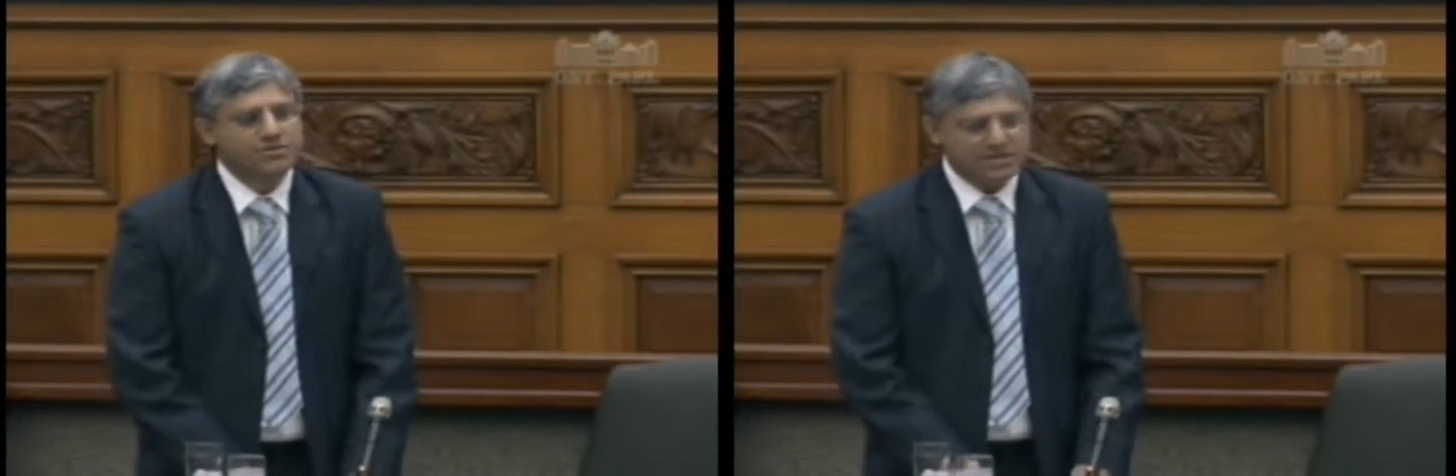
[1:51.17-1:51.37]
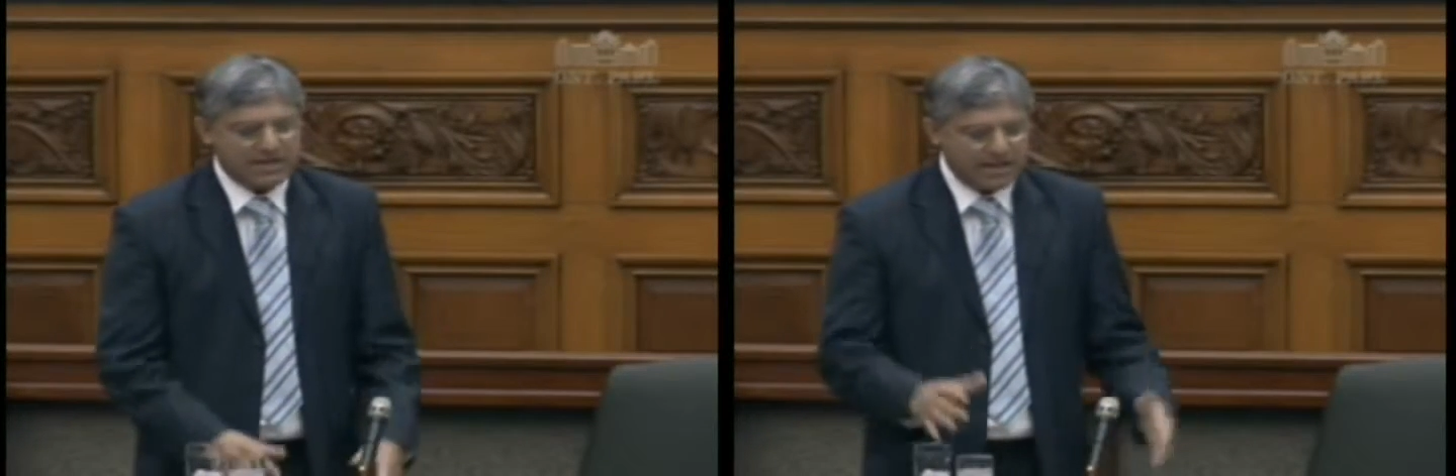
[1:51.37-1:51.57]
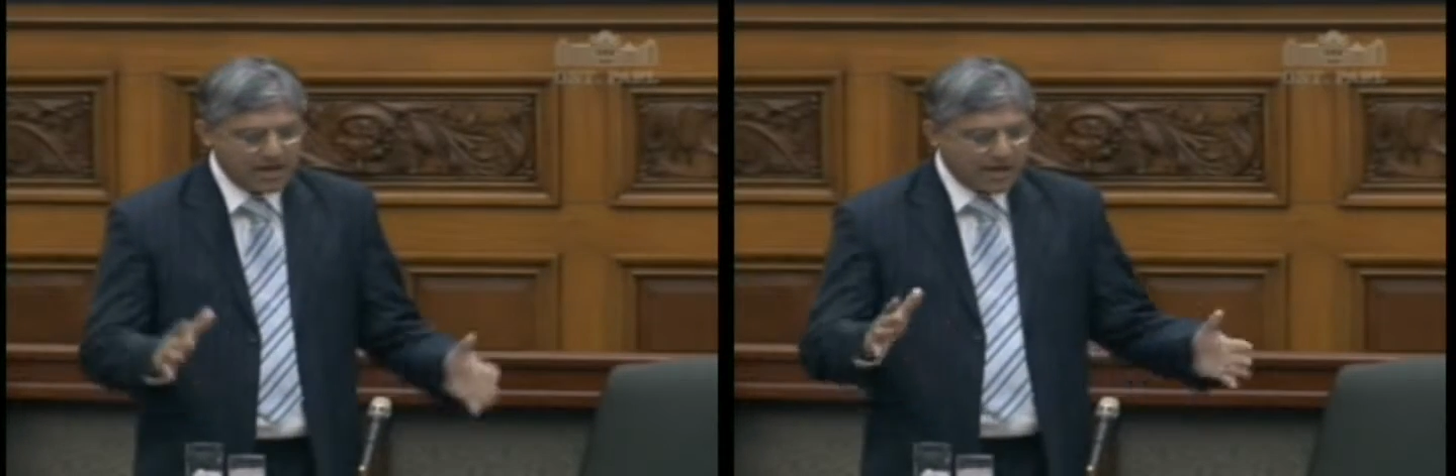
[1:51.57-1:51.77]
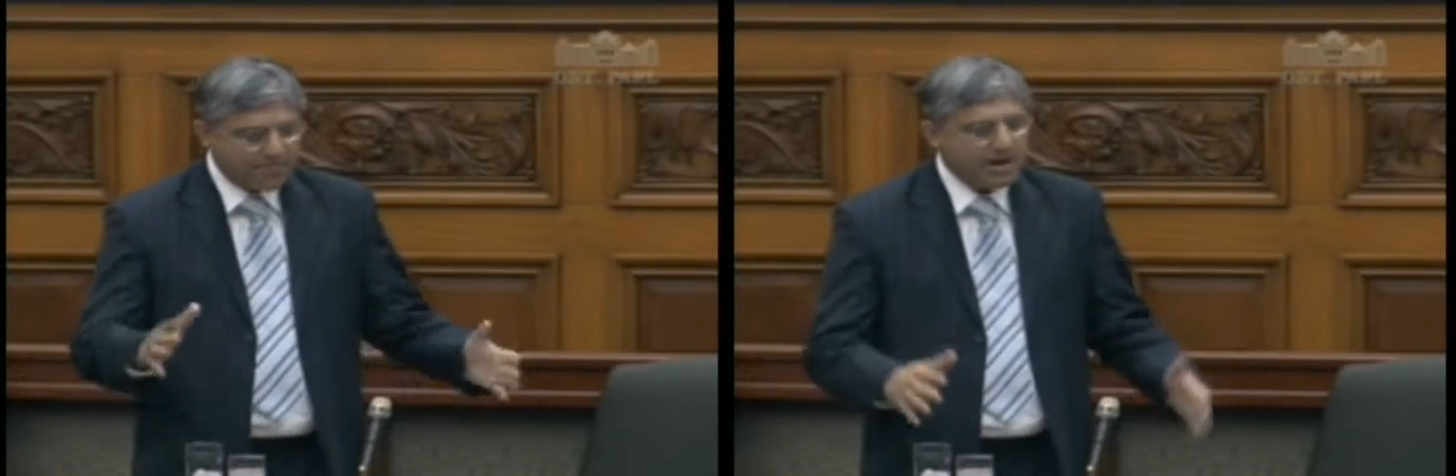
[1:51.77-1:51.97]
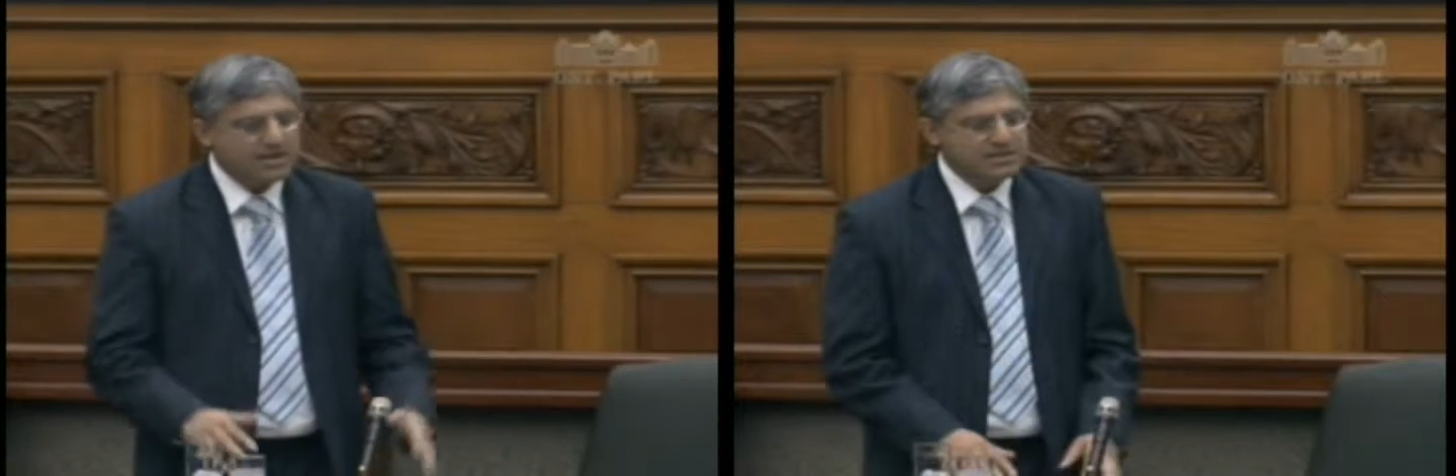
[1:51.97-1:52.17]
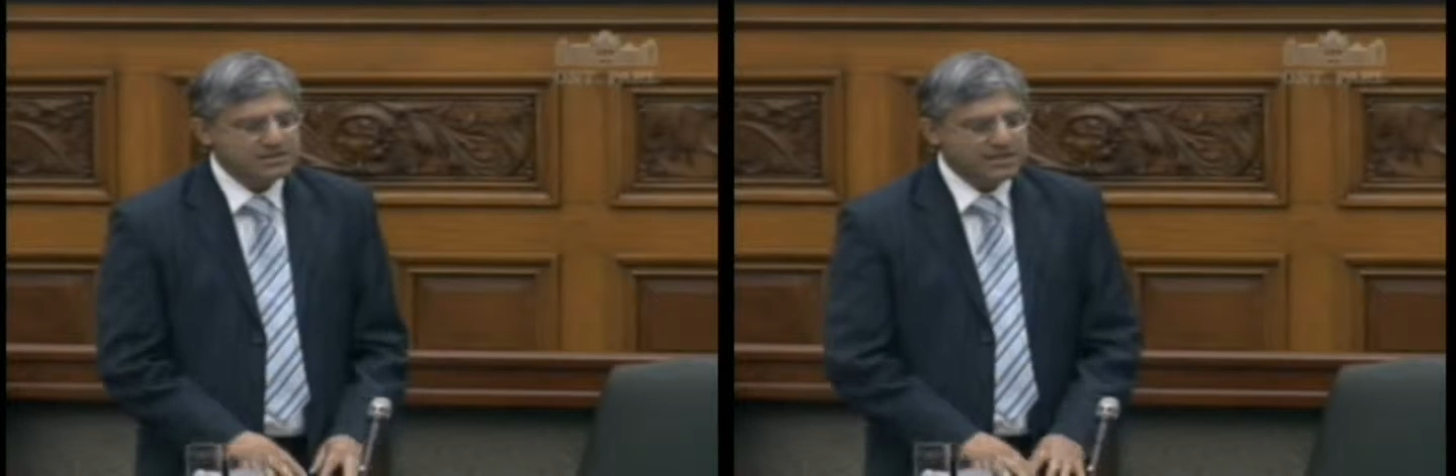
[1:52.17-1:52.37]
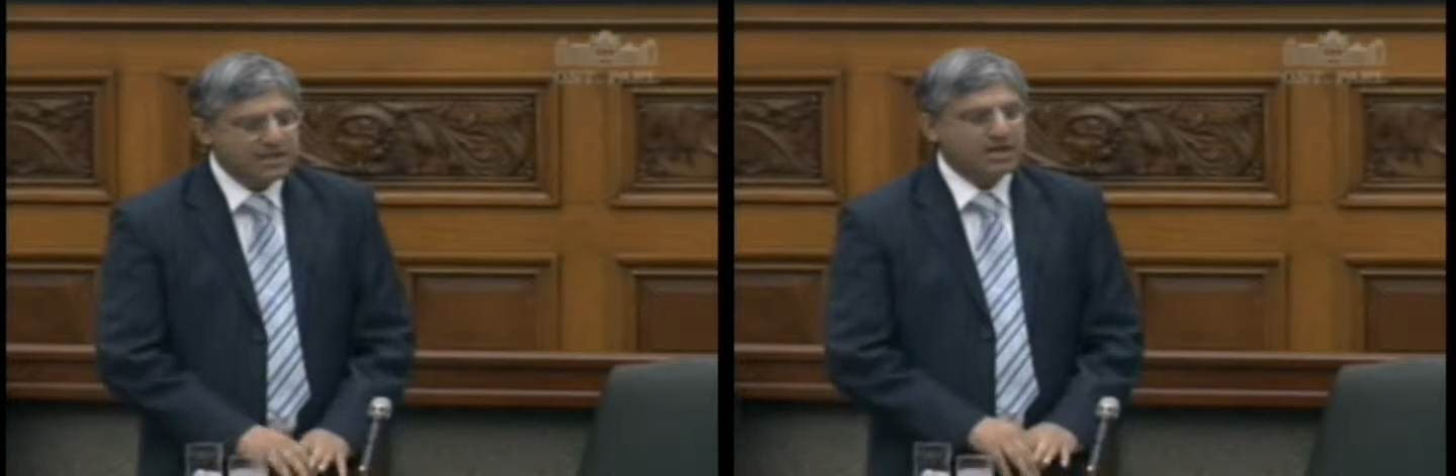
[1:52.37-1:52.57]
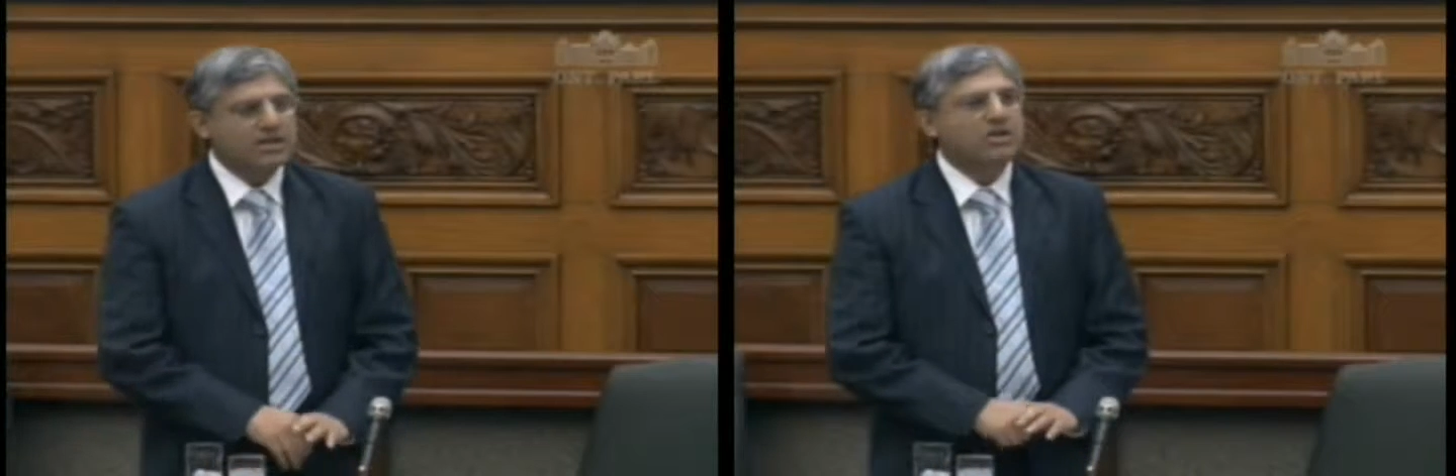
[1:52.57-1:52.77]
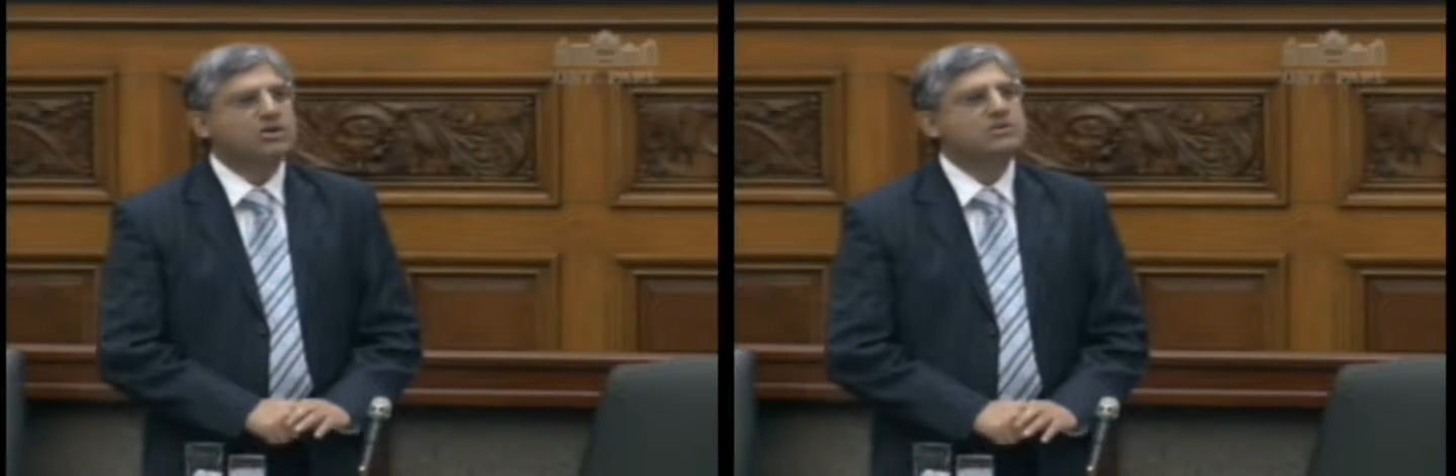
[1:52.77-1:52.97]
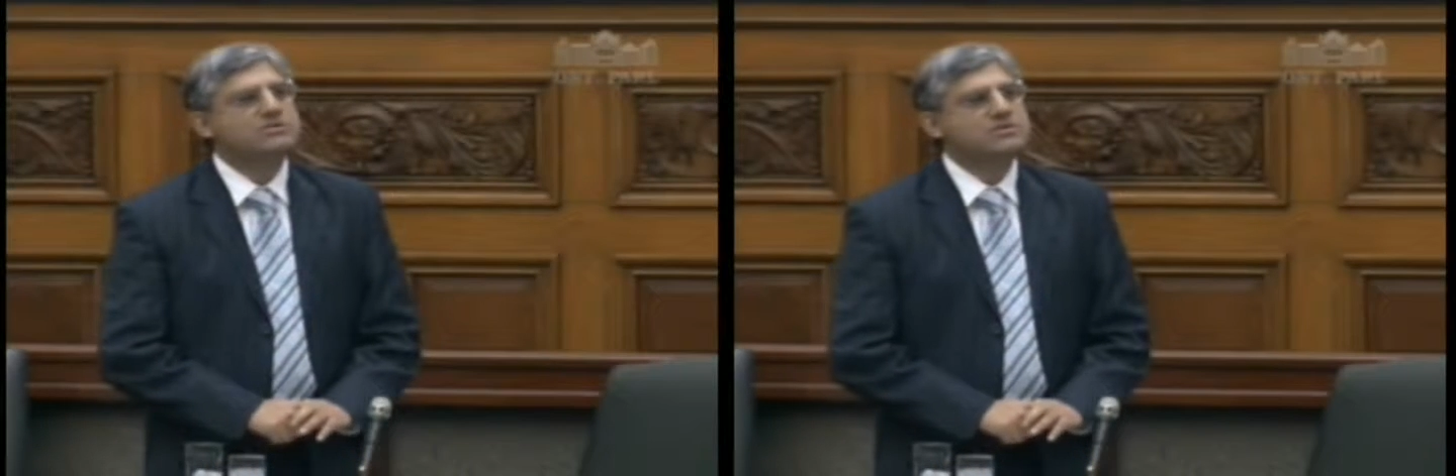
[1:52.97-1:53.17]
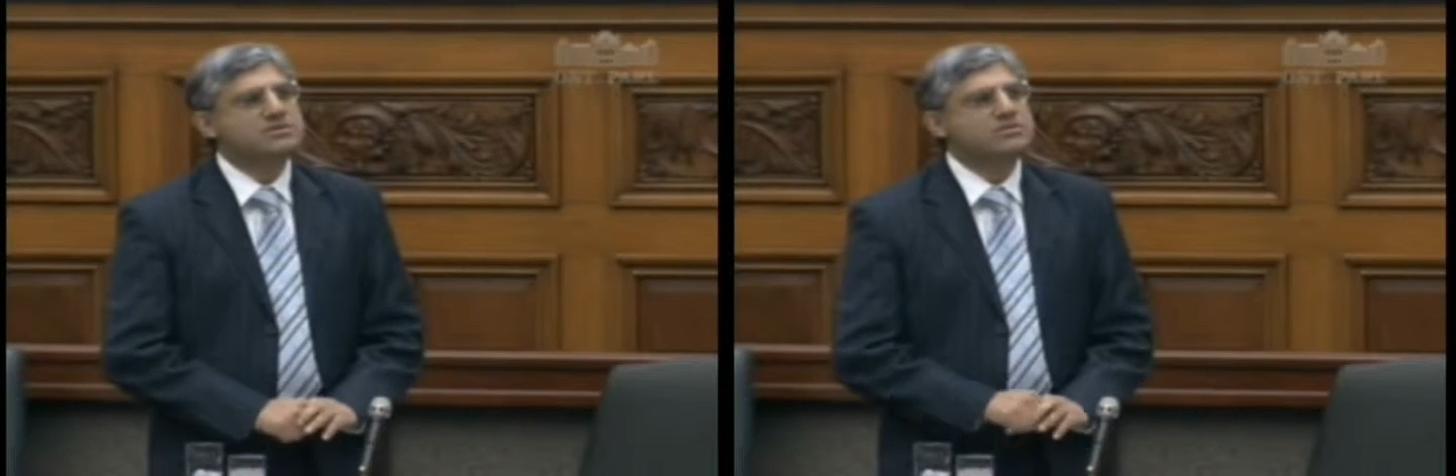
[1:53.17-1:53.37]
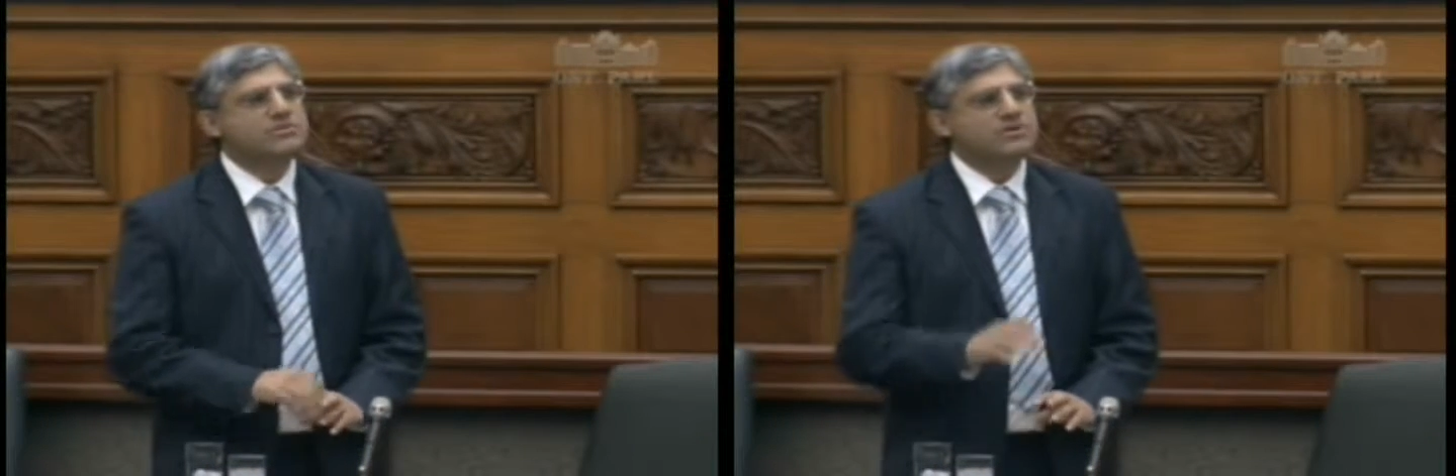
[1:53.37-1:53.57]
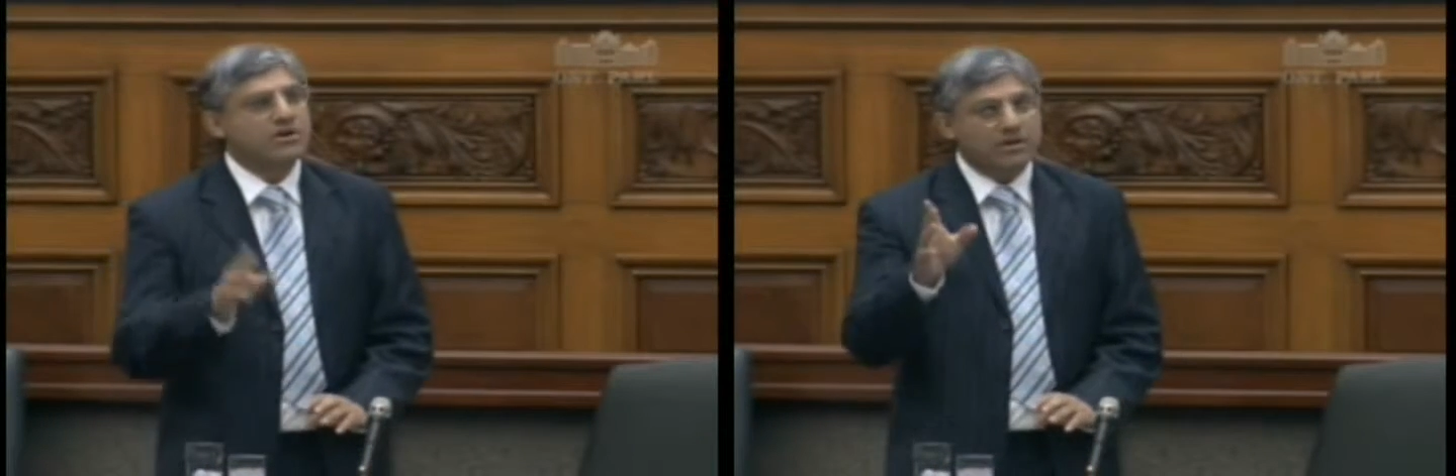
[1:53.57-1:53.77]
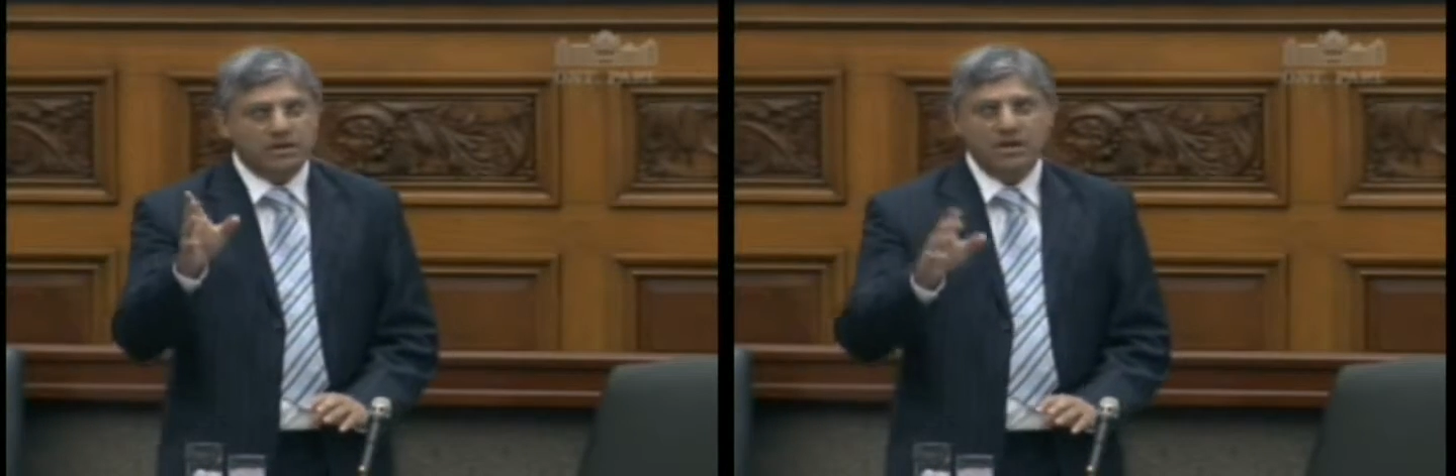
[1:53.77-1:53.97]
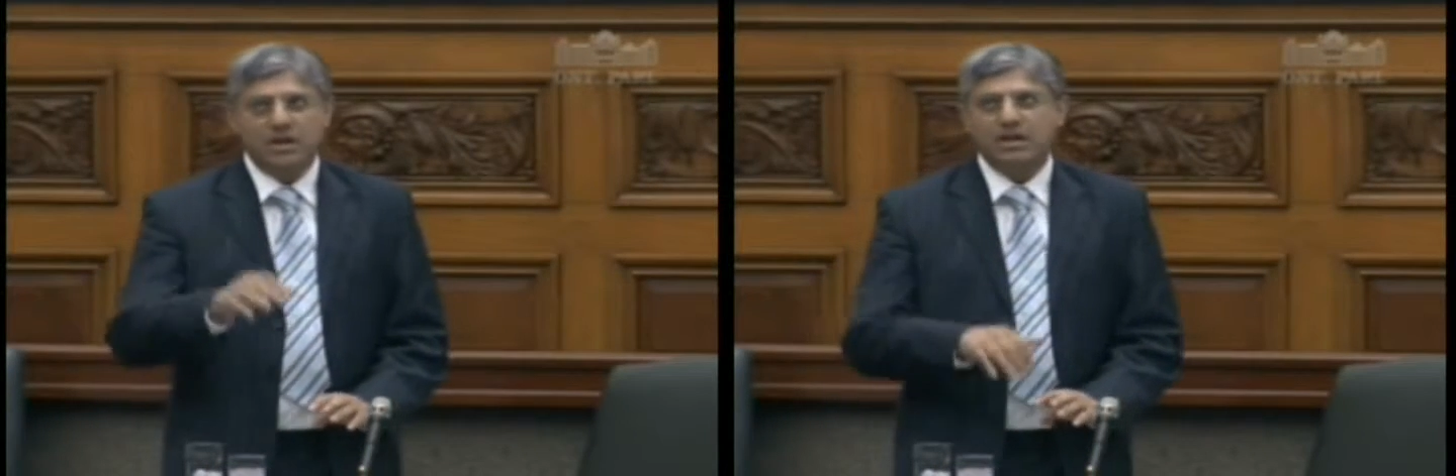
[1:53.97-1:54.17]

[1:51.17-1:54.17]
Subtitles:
who's a practicing gynecologist who was honored,